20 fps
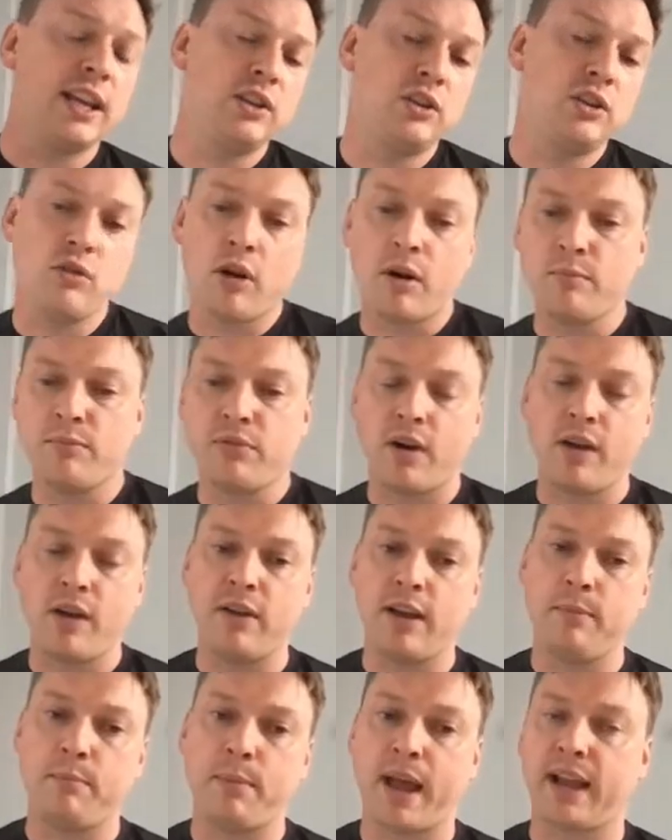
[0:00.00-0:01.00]
into your own
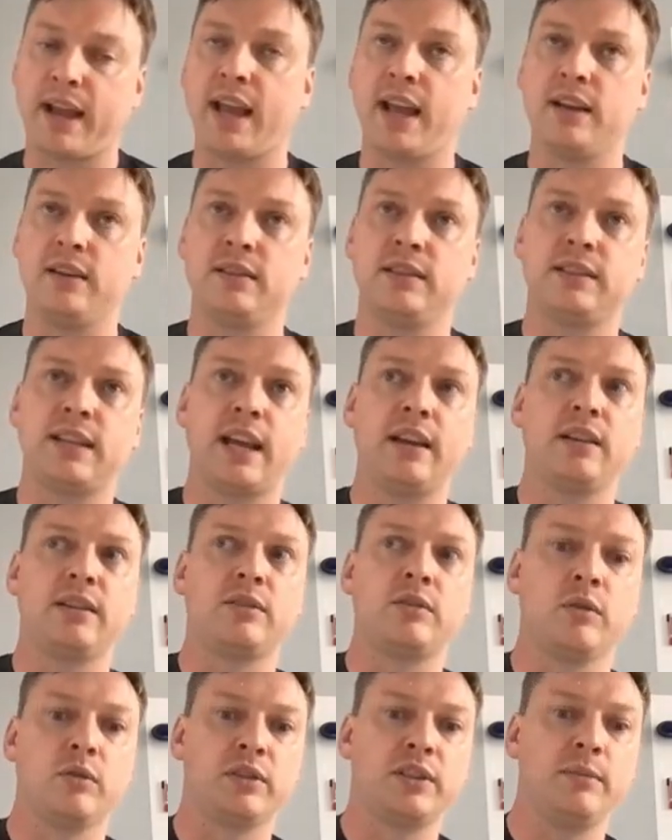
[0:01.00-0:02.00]
private backend data
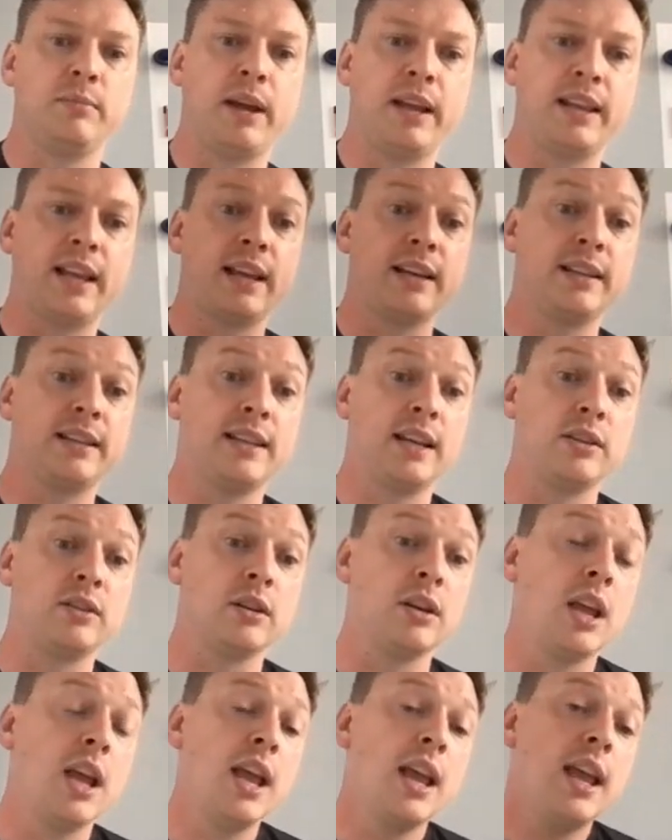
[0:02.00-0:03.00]
stores to make that
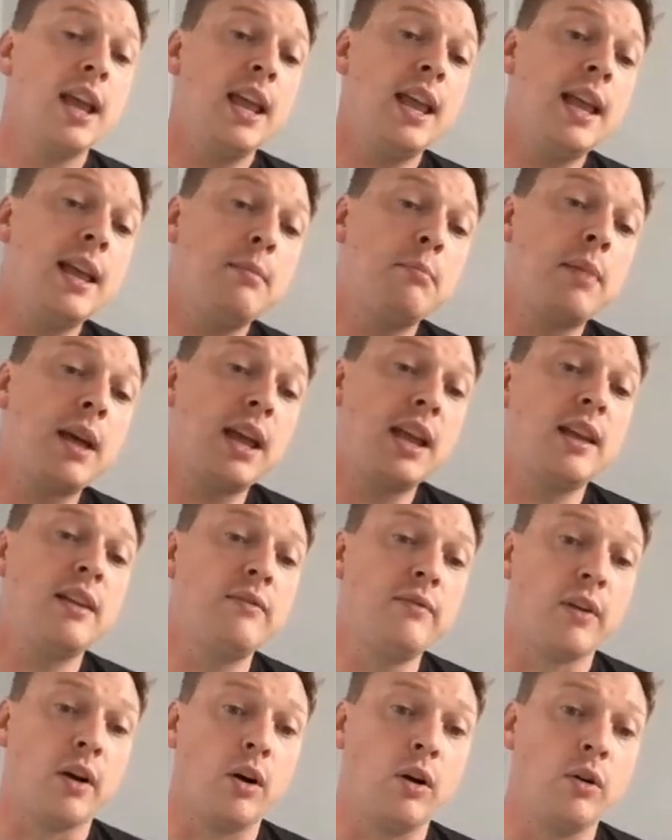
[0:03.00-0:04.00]
decision. It may
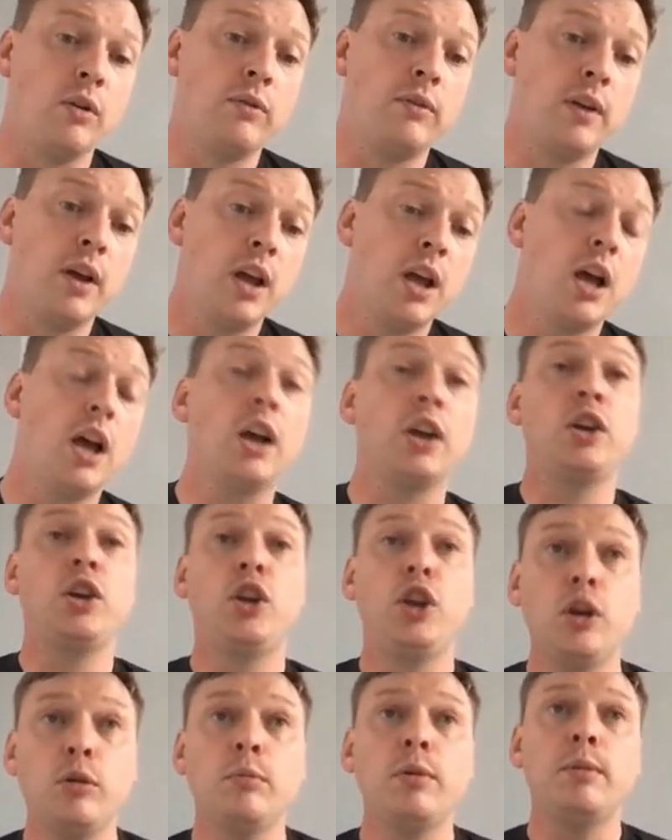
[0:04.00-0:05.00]
involve a
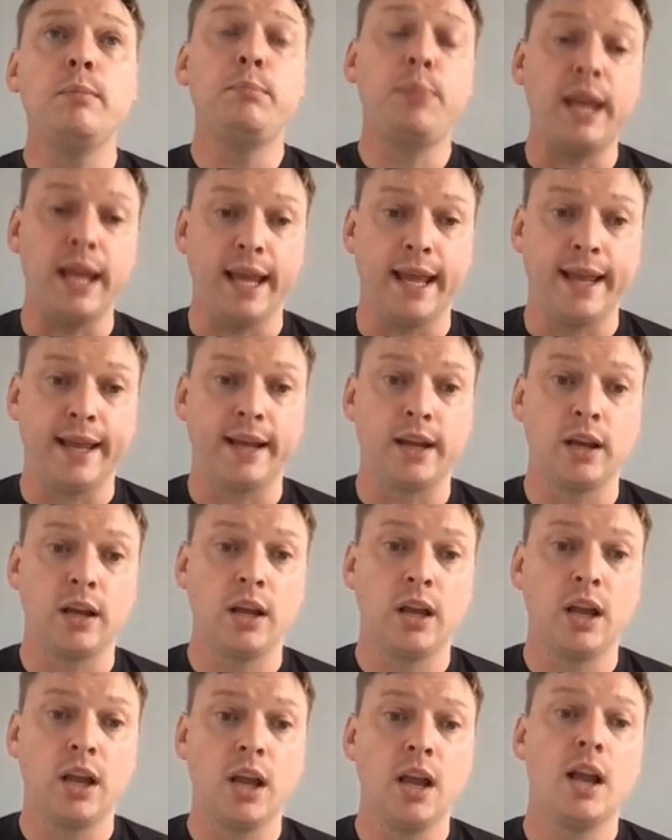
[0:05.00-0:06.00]
human being
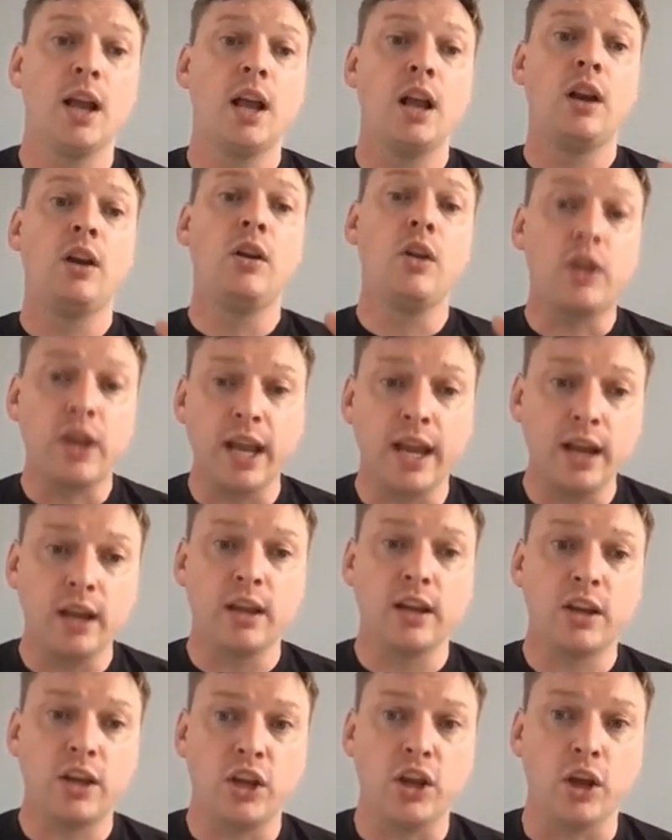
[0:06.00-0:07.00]
looking at
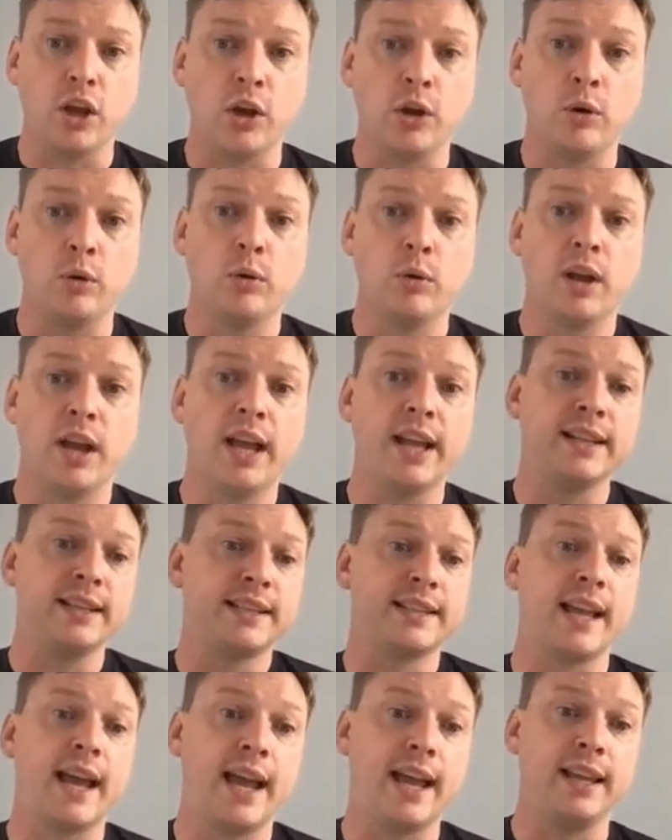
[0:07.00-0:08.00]
a queue and
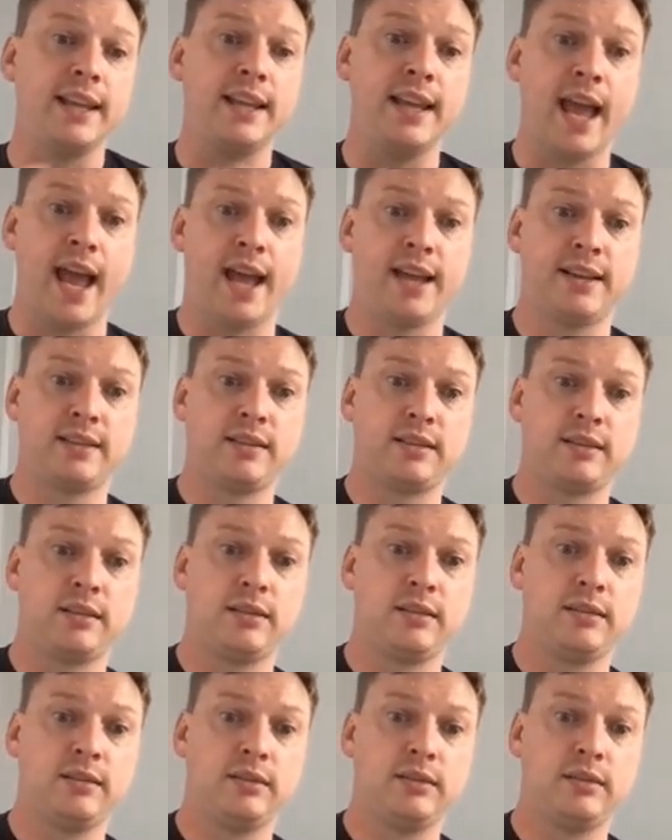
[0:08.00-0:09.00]
saying yes.
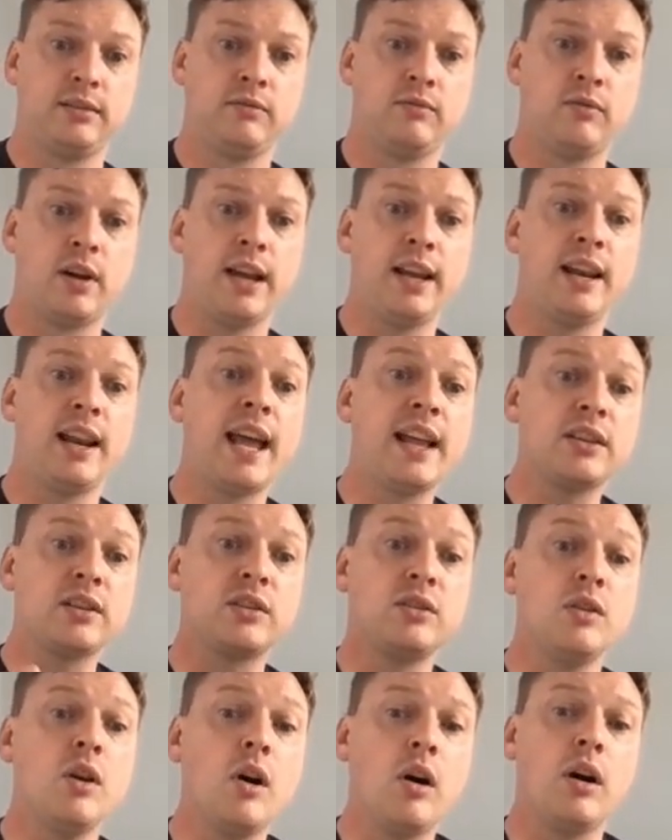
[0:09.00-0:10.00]
Right?
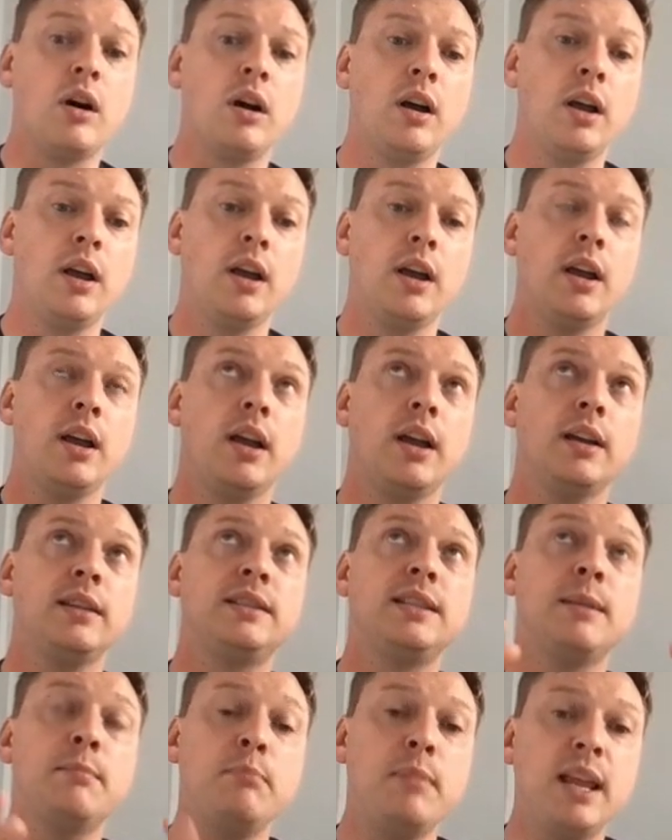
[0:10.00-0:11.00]
Let's not
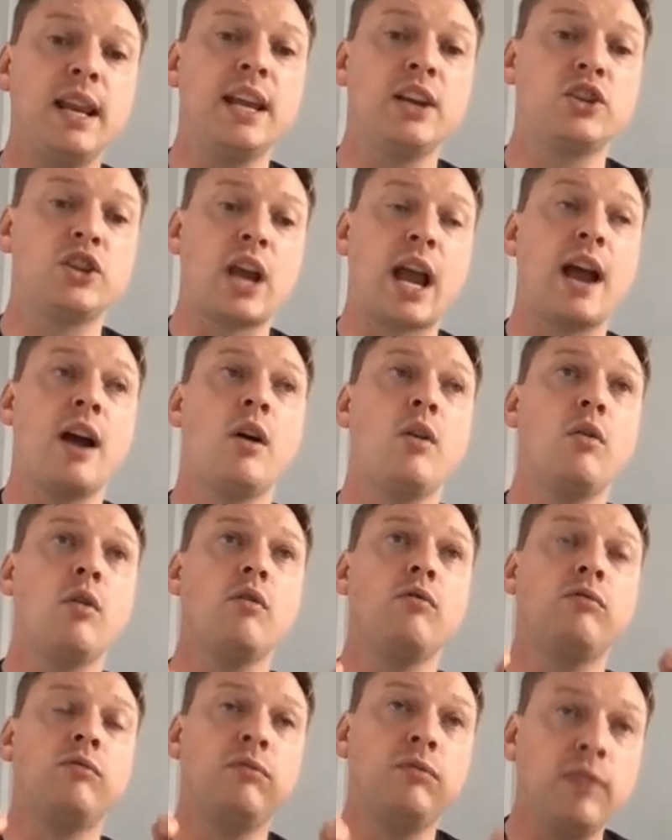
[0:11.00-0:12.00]
diminish how
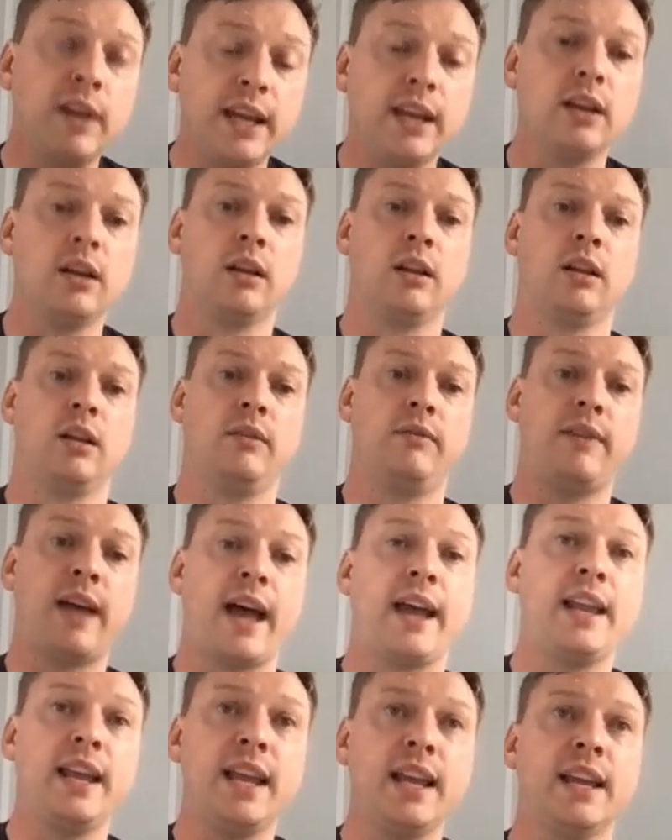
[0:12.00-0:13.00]
real
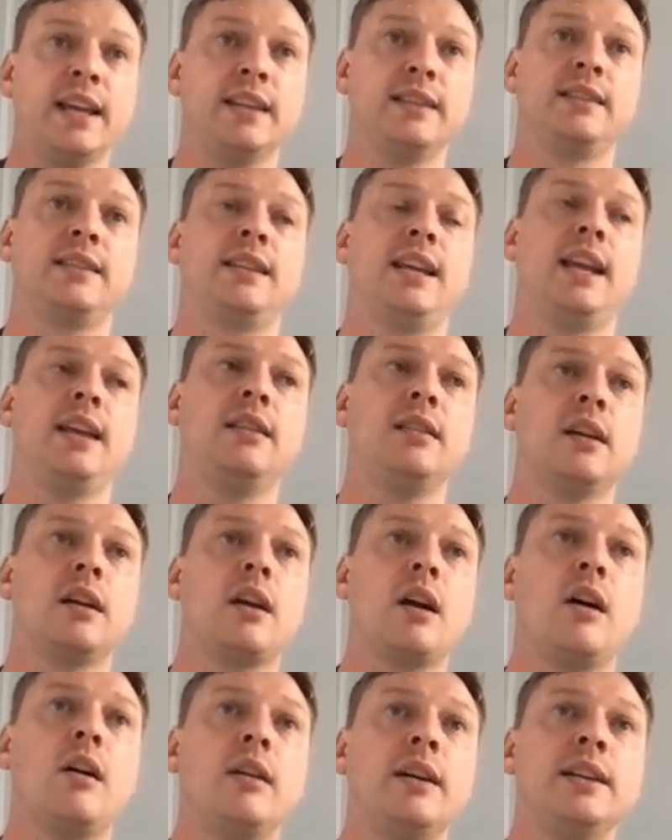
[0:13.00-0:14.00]
that is in the
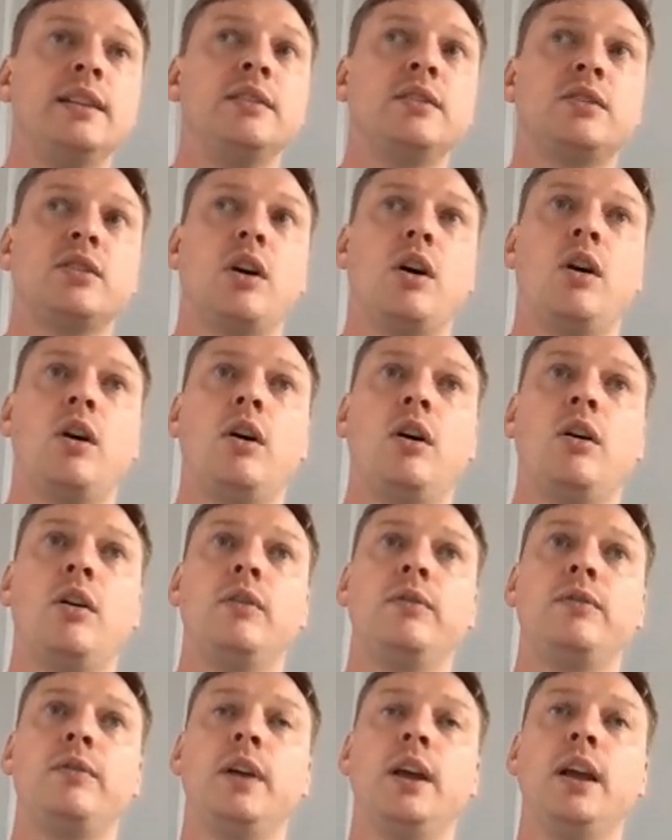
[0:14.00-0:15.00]
kinds of